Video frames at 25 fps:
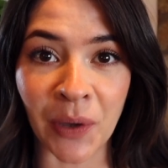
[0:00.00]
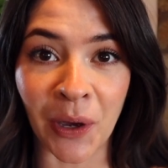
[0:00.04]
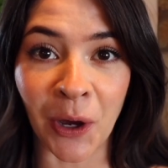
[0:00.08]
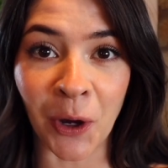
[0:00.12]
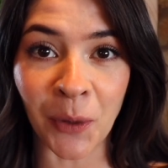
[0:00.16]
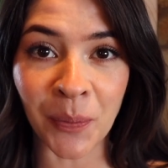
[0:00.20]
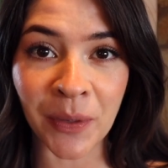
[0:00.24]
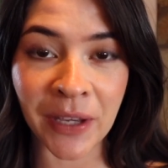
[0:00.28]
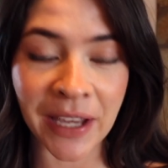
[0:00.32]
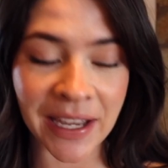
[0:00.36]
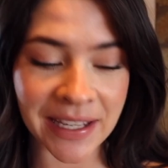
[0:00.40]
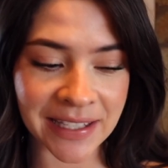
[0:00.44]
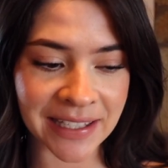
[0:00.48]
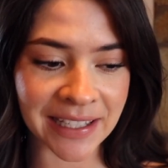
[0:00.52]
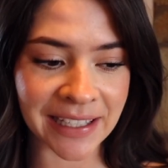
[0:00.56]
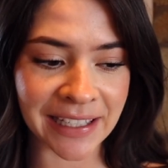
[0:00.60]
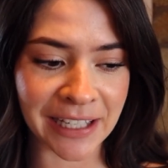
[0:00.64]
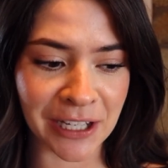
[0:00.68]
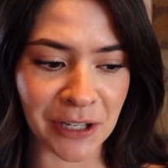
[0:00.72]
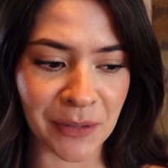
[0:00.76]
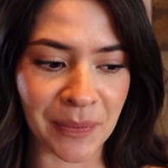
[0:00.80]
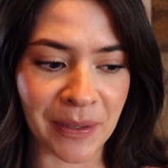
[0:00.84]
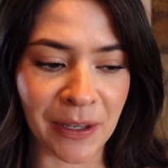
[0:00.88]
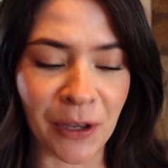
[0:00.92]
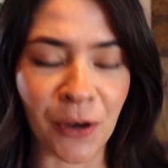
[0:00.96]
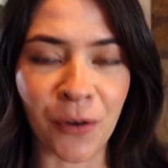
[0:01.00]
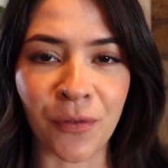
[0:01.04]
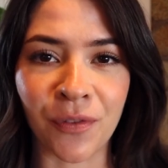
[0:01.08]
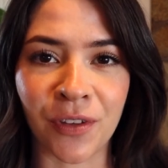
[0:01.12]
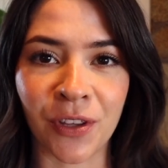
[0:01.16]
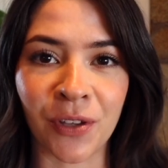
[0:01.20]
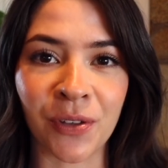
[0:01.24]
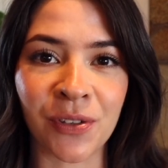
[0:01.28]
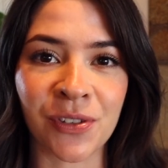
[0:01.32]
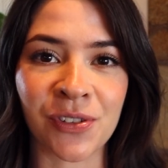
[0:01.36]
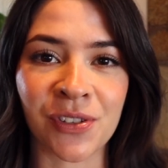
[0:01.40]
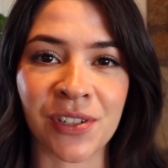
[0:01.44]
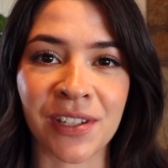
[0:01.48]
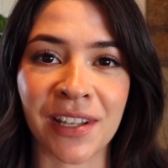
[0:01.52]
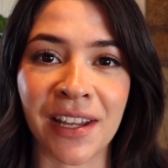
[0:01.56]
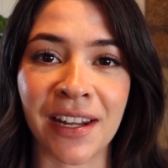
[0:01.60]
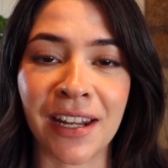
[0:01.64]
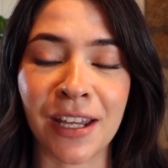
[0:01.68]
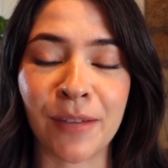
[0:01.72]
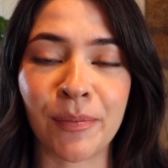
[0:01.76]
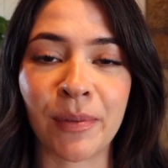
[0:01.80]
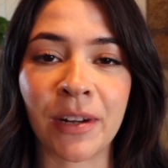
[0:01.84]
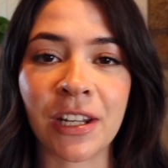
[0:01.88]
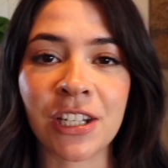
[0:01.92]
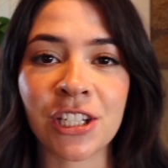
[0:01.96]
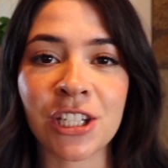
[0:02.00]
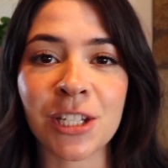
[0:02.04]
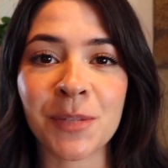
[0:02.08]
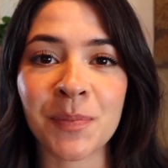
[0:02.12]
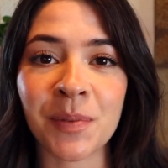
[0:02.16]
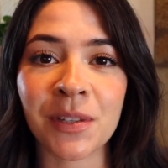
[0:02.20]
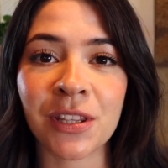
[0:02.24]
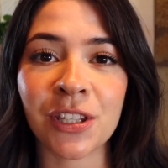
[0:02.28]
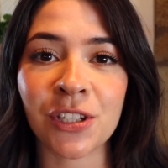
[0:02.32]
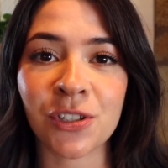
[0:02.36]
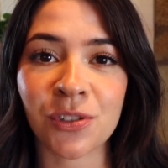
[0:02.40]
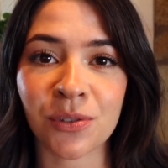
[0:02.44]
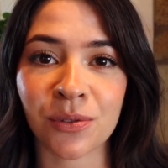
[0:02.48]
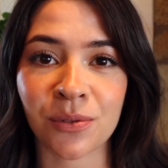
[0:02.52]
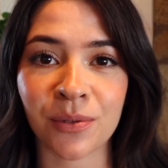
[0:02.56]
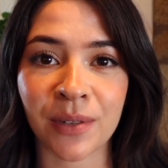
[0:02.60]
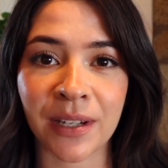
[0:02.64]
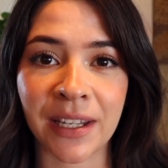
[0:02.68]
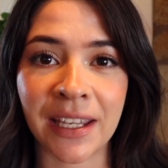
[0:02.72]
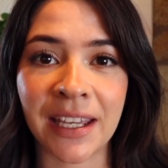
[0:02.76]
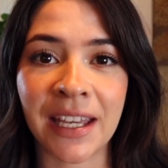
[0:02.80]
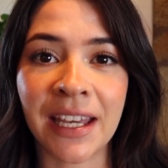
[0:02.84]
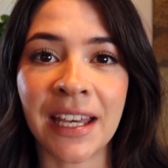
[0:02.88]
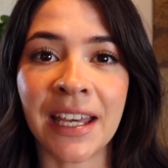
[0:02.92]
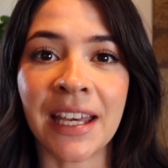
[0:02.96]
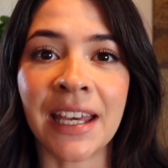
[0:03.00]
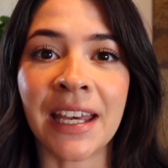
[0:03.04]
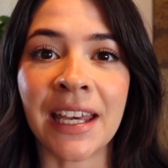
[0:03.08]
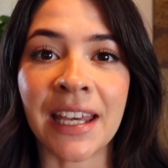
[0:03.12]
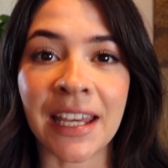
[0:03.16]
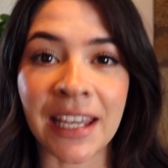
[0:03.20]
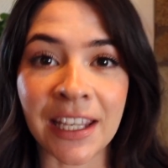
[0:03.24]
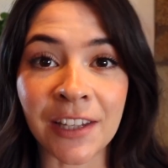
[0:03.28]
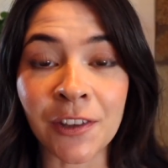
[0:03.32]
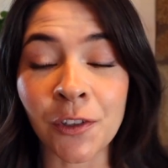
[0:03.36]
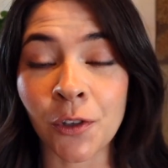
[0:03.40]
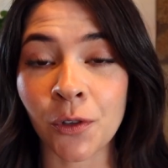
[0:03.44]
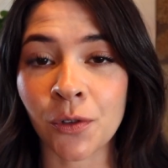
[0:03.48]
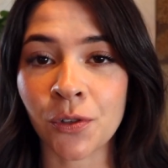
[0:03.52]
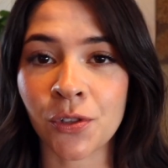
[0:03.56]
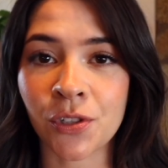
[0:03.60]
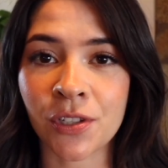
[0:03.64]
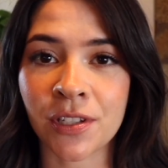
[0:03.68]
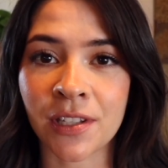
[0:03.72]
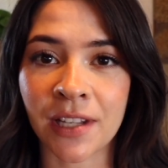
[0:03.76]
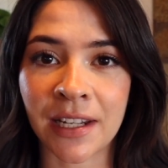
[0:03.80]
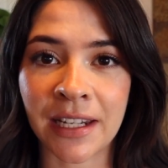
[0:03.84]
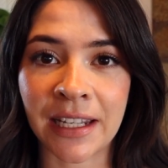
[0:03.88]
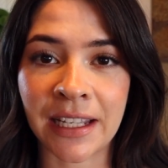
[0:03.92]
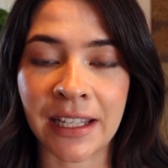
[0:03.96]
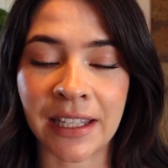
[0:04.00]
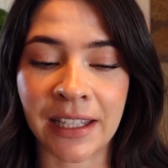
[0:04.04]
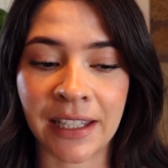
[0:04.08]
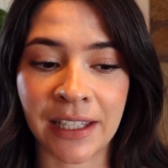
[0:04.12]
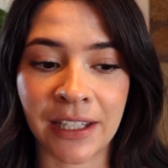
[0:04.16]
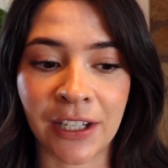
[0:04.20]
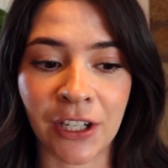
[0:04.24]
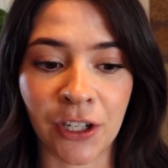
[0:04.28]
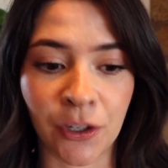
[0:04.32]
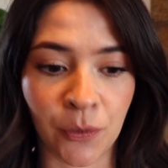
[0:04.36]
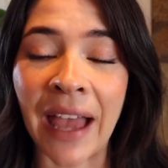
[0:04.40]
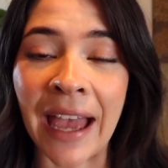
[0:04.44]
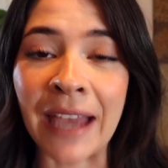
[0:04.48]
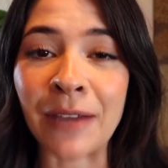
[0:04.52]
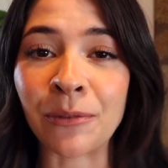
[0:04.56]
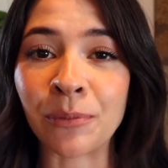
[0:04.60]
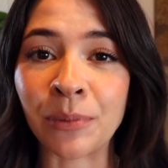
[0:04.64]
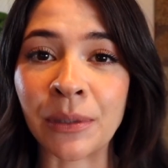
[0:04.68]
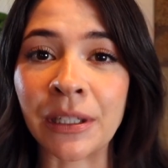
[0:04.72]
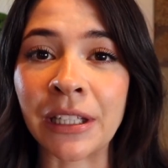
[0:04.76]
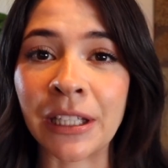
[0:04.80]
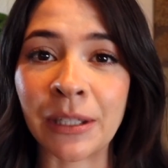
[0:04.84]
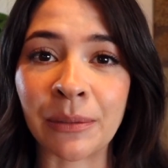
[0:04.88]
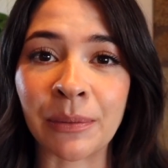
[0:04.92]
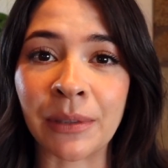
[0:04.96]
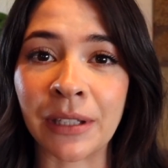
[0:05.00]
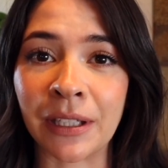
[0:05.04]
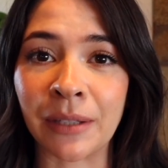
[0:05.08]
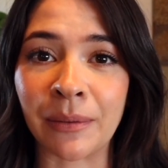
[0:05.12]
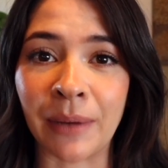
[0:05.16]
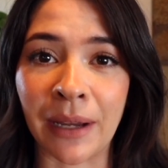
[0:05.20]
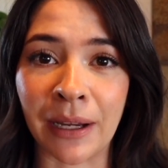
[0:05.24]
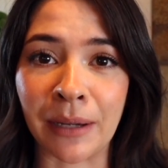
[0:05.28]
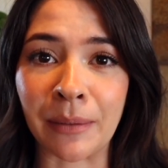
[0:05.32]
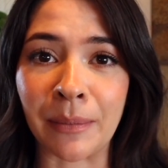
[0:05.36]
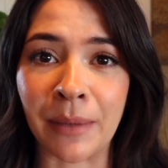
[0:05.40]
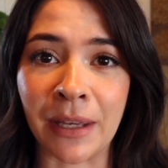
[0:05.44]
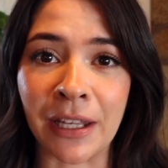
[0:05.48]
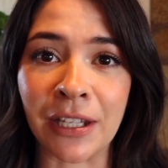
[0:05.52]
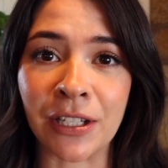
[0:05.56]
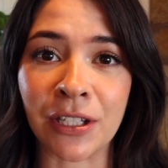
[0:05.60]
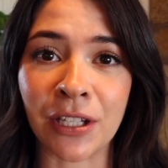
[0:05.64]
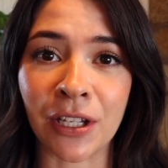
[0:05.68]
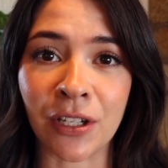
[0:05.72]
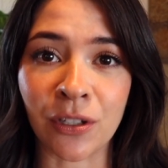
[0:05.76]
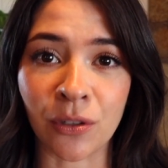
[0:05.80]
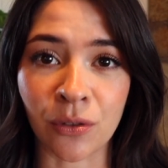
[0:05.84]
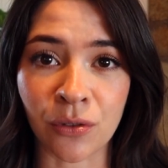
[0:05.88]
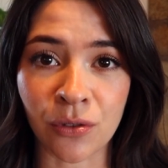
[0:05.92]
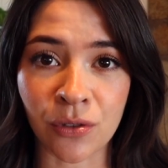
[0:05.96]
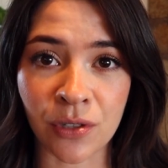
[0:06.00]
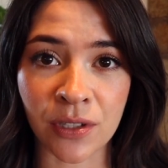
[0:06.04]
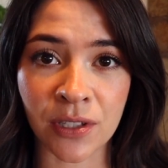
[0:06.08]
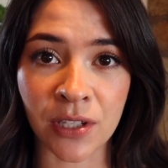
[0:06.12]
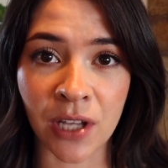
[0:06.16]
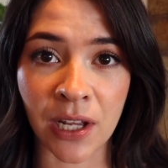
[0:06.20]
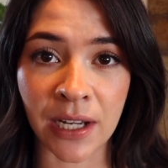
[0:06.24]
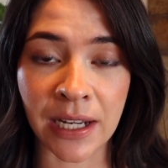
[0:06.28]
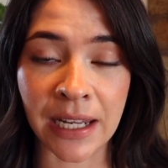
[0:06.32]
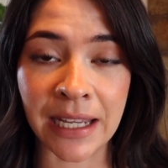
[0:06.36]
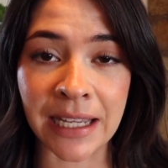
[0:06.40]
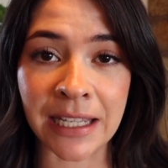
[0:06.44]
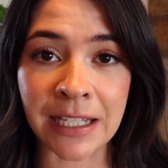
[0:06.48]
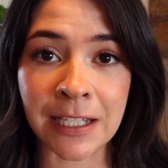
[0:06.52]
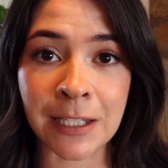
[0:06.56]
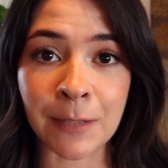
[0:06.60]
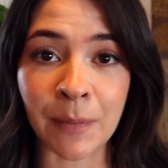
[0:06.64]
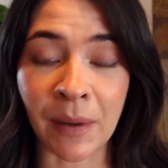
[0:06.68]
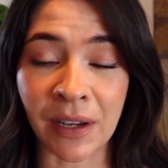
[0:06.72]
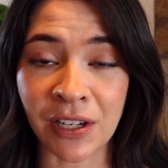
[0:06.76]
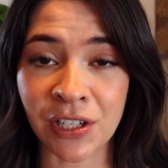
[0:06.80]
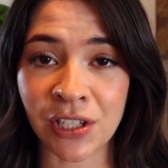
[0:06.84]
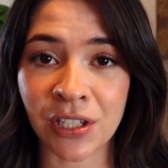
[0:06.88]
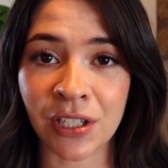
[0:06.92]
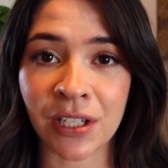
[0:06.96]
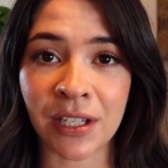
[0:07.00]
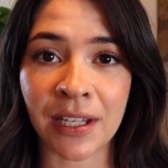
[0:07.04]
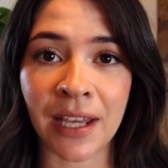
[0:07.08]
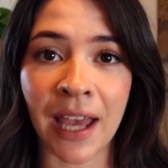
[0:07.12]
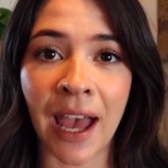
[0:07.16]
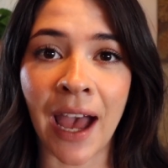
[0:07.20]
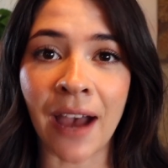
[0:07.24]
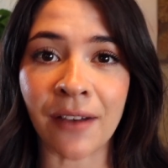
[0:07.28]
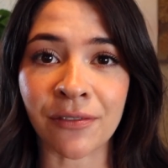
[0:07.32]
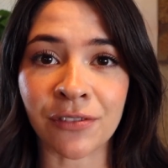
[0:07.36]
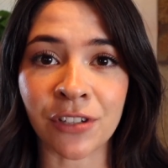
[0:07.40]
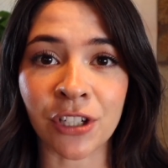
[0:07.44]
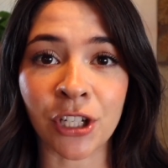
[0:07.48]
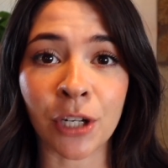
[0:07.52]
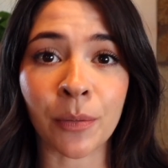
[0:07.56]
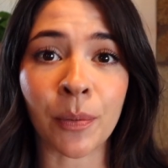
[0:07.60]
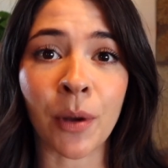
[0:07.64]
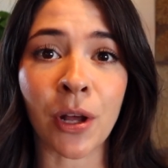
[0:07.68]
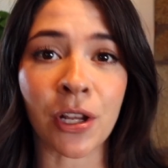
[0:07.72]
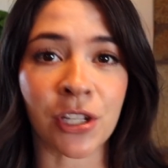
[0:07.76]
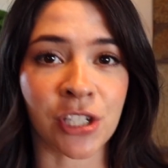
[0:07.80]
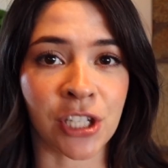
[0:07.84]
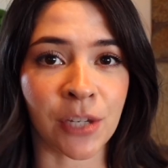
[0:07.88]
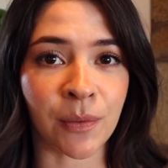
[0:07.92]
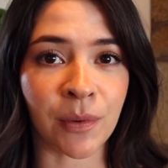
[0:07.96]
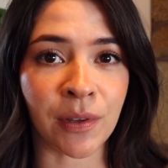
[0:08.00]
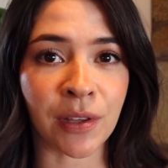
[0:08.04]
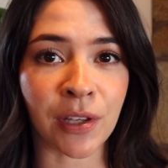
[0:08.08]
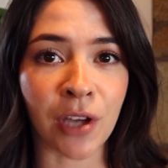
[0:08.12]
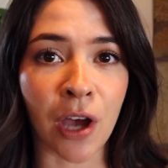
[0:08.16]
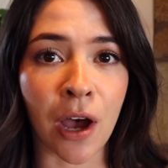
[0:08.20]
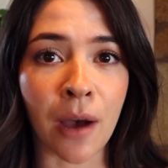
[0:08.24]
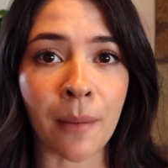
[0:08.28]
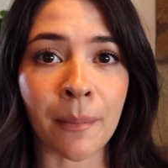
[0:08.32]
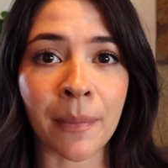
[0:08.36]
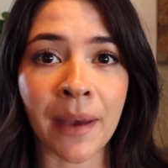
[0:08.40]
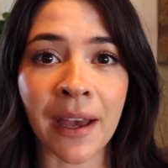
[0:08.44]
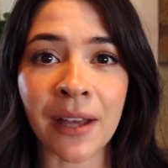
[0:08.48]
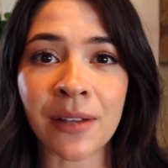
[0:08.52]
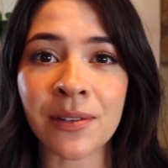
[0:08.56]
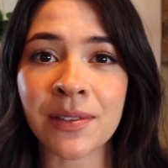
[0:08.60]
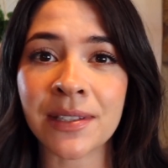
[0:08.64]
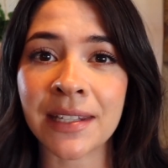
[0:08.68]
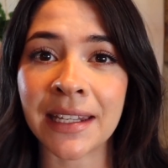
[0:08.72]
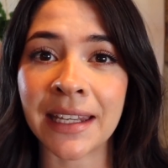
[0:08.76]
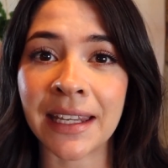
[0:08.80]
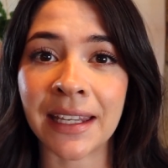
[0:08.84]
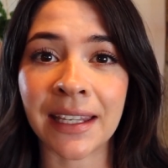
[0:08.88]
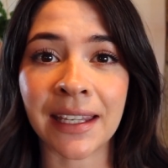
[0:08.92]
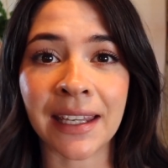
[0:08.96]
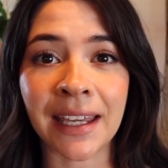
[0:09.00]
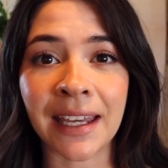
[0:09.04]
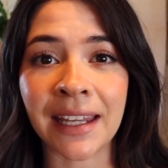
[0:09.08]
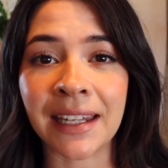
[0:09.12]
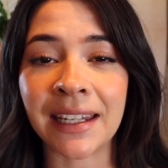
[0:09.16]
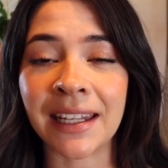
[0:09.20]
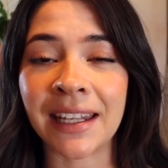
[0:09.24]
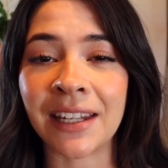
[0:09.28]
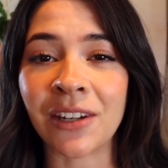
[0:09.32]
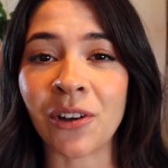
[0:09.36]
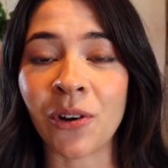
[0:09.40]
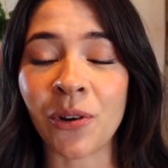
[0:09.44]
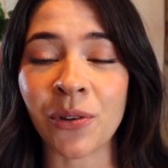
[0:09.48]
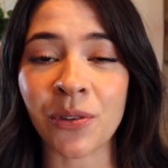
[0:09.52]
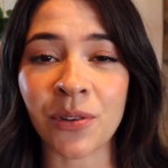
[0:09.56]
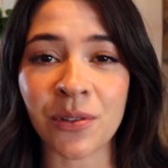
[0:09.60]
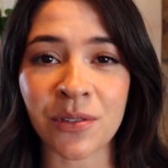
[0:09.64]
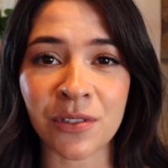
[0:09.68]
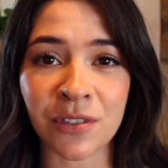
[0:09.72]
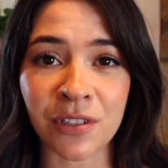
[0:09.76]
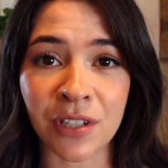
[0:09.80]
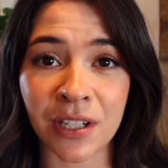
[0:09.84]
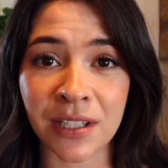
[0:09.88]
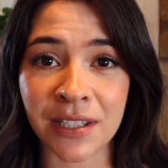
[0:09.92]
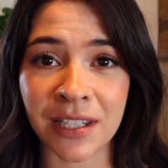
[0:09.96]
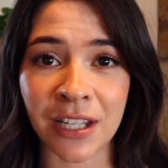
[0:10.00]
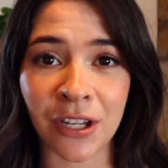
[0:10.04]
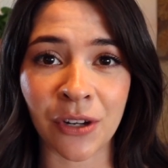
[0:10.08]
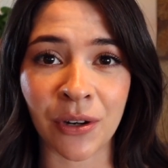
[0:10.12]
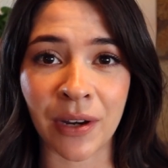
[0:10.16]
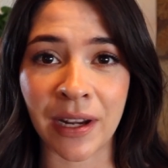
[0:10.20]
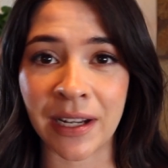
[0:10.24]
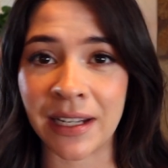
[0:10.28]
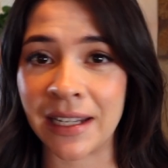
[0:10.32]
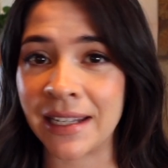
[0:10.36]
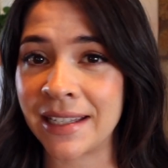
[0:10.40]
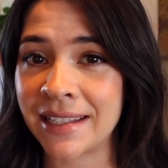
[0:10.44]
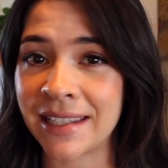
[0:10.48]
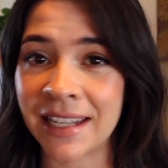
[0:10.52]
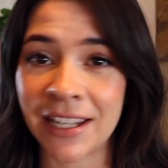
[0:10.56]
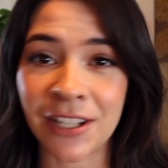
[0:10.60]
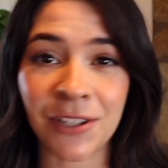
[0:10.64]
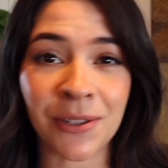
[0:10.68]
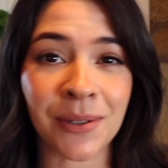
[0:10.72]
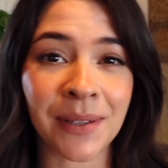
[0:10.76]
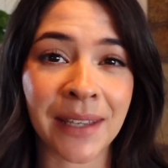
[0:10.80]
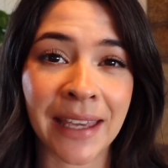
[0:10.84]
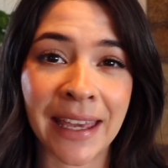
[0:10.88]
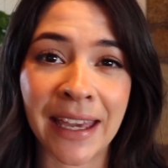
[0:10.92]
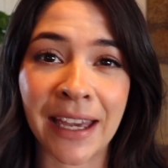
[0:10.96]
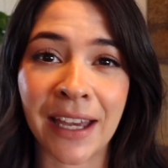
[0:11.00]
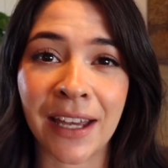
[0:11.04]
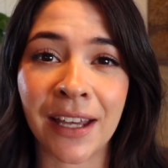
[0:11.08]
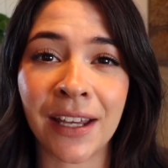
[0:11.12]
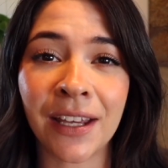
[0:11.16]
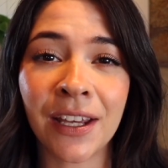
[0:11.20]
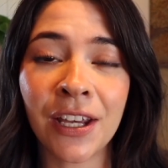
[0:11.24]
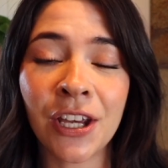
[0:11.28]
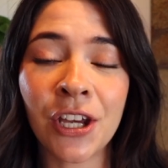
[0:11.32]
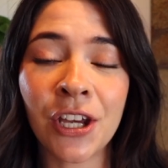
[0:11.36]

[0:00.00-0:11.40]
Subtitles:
I hope you guys can hear me over the ultrasonic, but I just put the jewelry in the ultrasonic cleaner. I really recommend an ultrasonic, especially after you're polishing with compounds. It can get in all those nooks and crannies that you can't